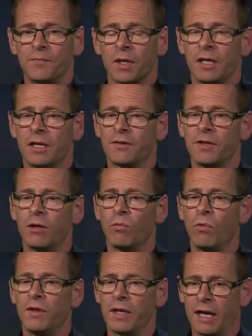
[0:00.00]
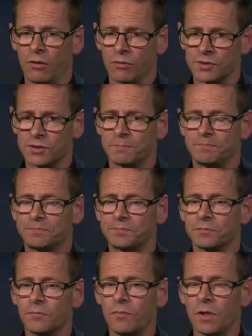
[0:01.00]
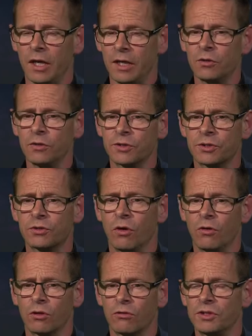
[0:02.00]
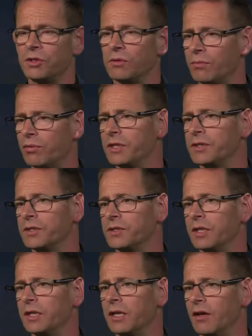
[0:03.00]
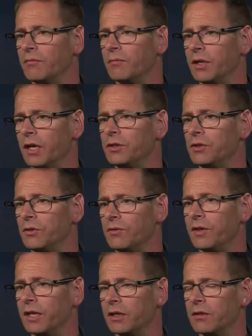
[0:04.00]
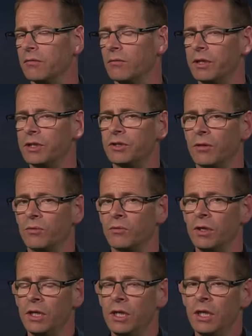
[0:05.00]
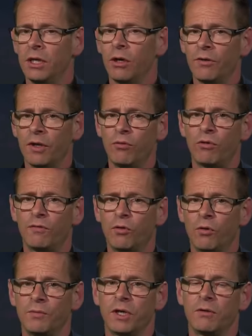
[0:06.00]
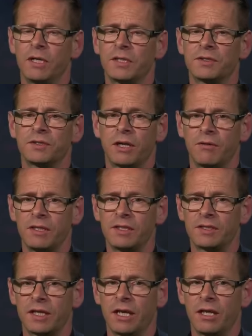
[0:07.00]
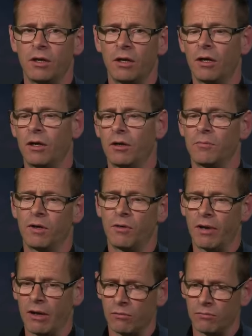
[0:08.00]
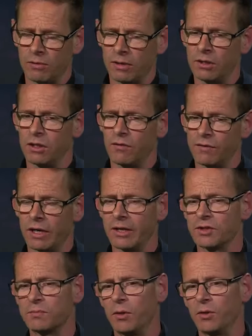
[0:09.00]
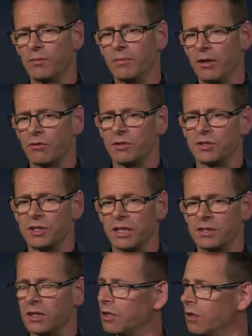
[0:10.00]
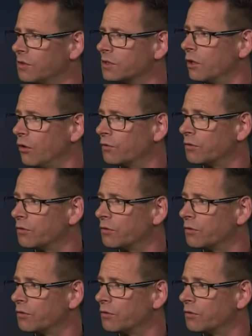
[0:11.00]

And I think without a good, strong Christian presence in government, I do think we're in trouble. Now, although Reform don't necessarily say are out, very outspoken about Christianity, I know there's a lot of